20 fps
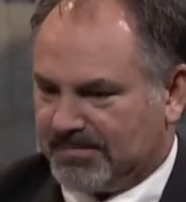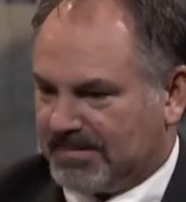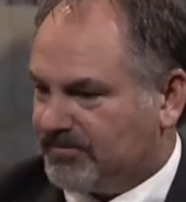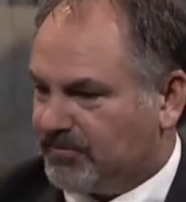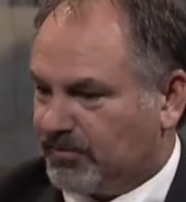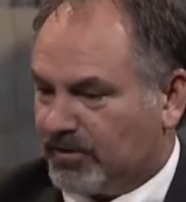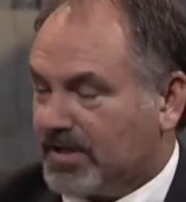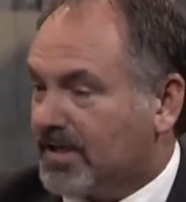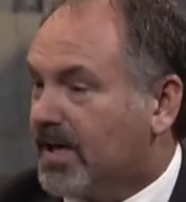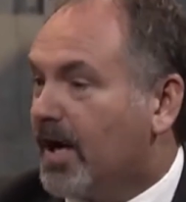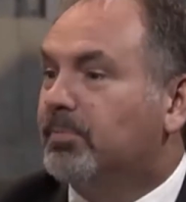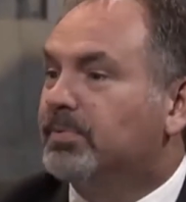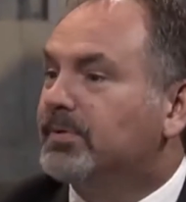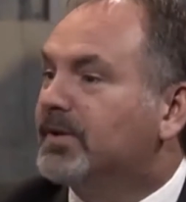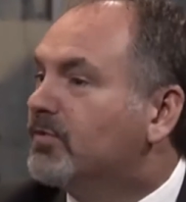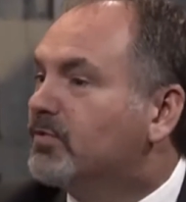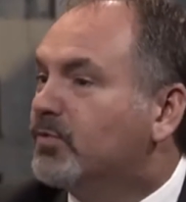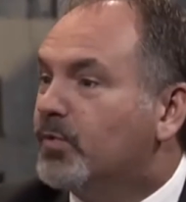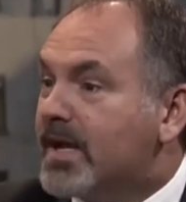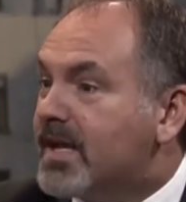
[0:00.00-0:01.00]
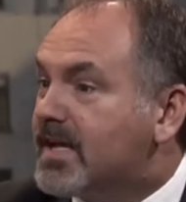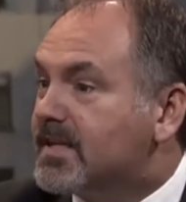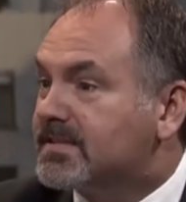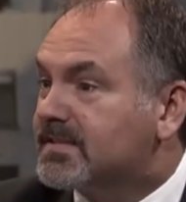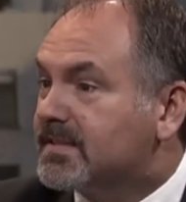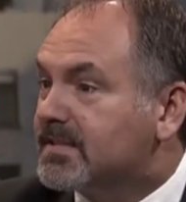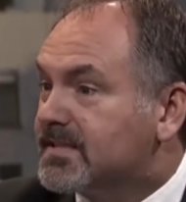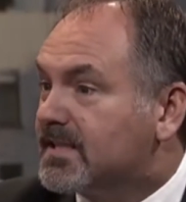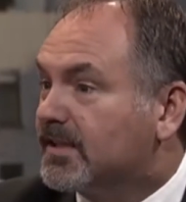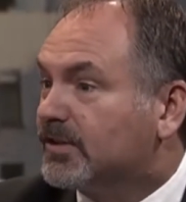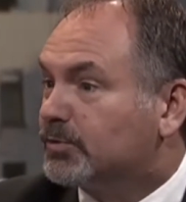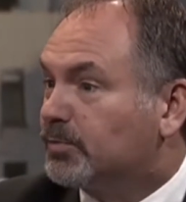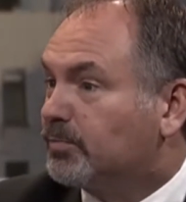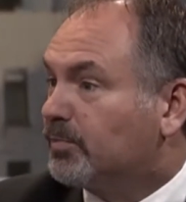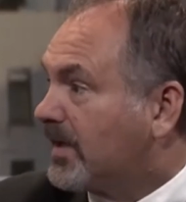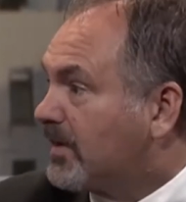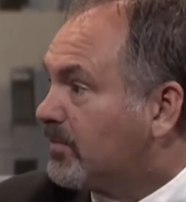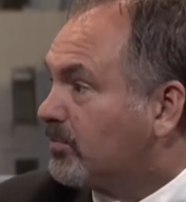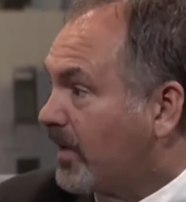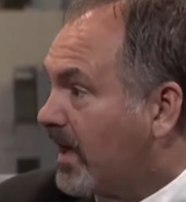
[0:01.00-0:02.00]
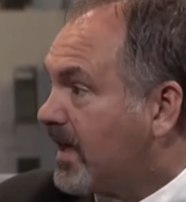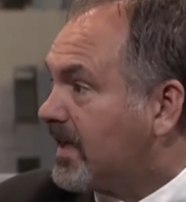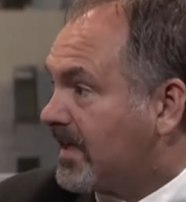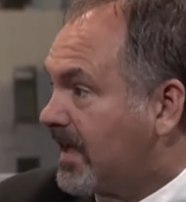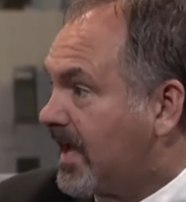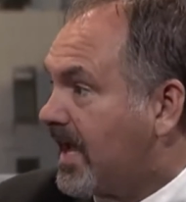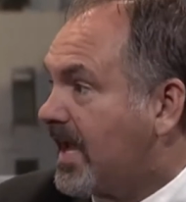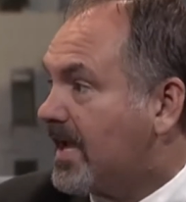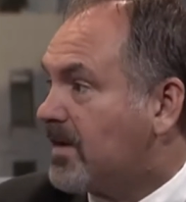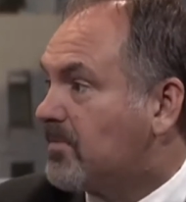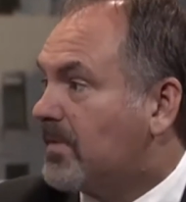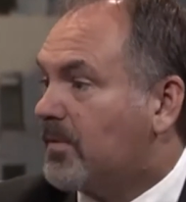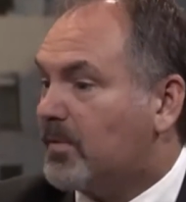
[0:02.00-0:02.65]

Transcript: for a couple of weeks until spring break came.